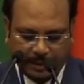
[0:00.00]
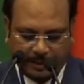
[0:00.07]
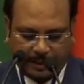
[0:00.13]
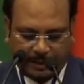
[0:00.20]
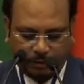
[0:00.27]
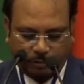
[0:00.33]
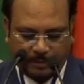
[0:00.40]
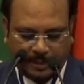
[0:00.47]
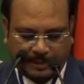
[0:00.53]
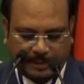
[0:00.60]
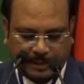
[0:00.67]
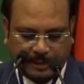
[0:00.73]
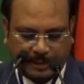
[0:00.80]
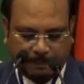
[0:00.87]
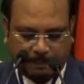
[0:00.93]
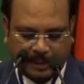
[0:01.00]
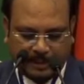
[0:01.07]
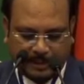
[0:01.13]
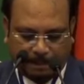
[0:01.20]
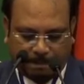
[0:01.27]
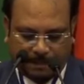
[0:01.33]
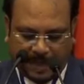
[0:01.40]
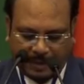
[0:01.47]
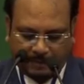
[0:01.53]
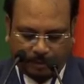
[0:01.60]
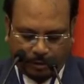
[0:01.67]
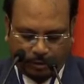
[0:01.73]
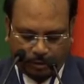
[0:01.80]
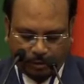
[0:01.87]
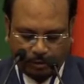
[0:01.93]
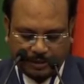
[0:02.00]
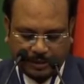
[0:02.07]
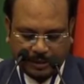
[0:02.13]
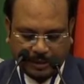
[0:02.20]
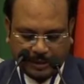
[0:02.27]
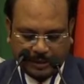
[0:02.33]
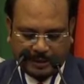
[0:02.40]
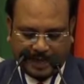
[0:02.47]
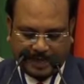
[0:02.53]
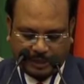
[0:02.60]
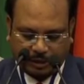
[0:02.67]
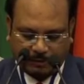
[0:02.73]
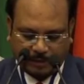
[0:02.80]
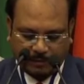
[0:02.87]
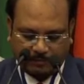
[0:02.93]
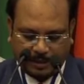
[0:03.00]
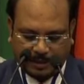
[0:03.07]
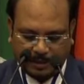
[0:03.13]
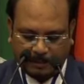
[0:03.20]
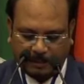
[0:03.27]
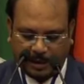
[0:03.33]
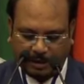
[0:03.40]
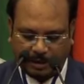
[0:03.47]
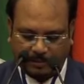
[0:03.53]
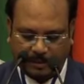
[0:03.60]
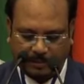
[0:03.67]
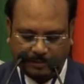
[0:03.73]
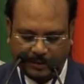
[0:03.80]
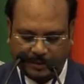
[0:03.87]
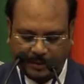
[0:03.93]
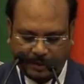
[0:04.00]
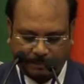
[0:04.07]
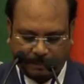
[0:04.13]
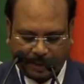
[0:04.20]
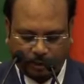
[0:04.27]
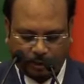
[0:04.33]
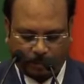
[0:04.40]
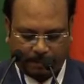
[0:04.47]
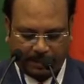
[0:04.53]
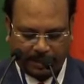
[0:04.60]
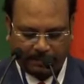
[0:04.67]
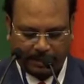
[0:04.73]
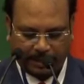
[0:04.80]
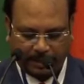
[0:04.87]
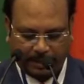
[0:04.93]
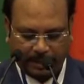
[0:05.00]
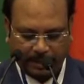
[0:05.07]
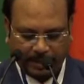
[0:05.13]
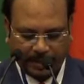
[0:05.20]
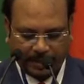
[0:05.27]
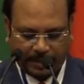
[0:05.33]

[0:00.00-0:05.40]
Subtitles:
Nanomaterials play the pivot roles in achieving better bioavailability and biocompatibility.